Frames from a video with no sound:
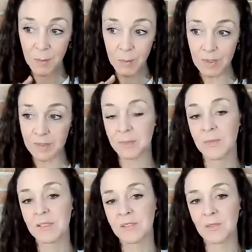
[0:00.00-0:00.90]
But
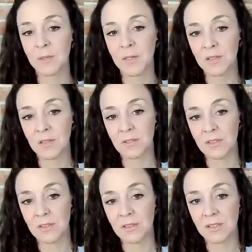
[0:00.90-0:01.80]
messages from the
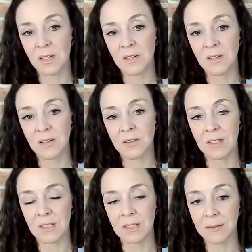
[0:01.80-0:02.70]
unconscious are
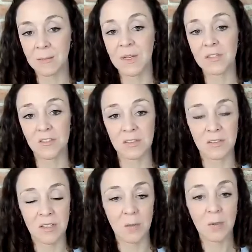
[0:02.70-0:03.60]
the messages
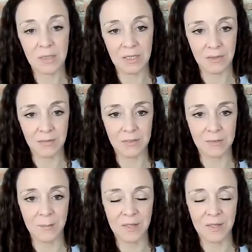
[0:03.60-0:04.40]
that your body gives.